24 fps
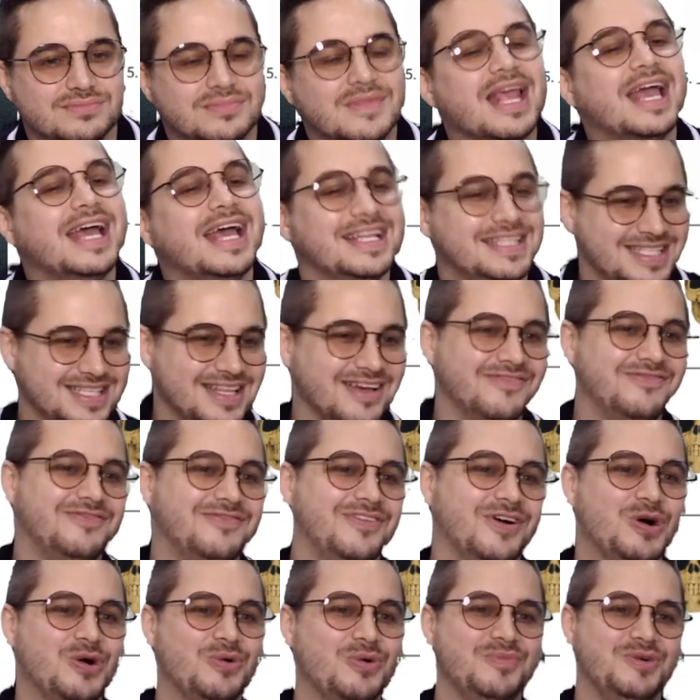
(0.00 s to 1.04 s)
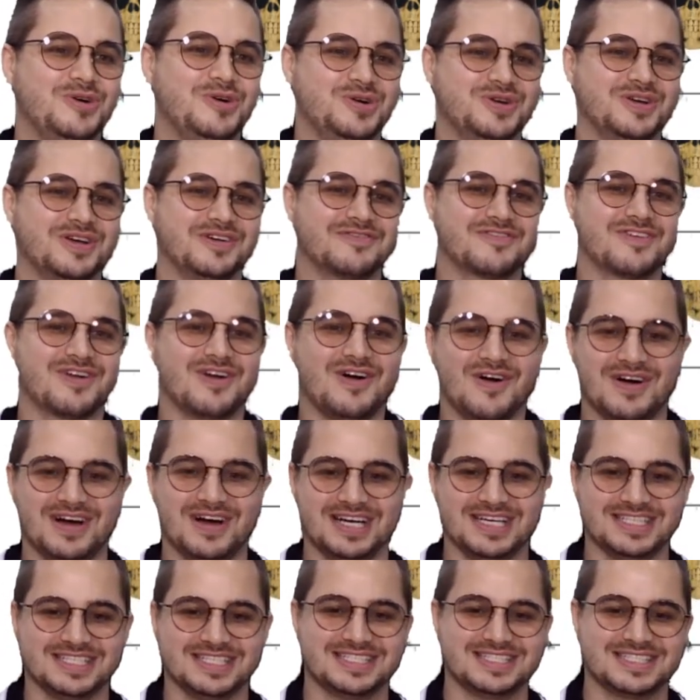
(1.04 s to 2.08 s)
It's the full moon, of
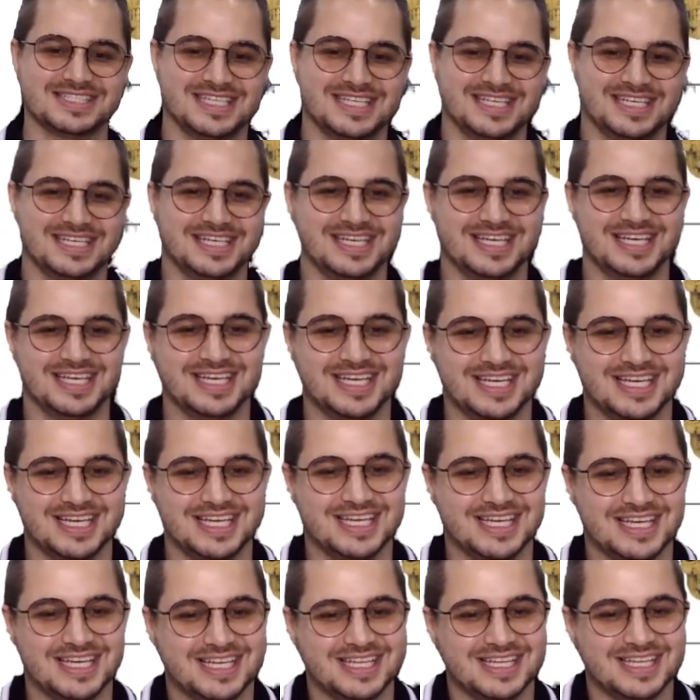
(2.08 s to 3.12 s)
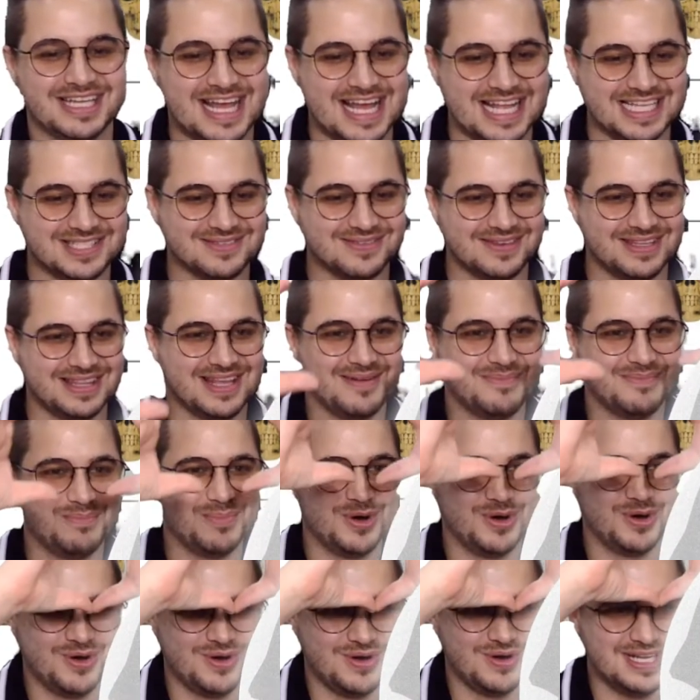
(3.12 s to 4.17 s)
course. That's when the
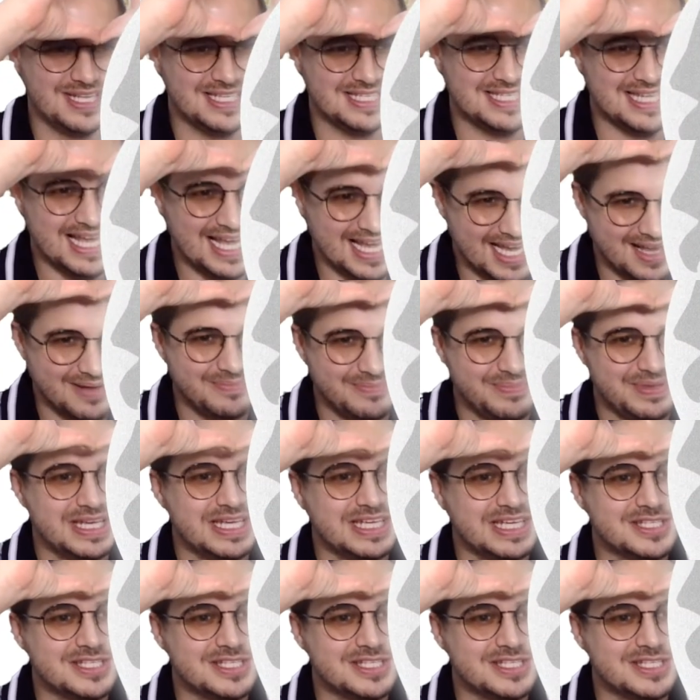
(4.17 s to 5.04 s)
moon is like a big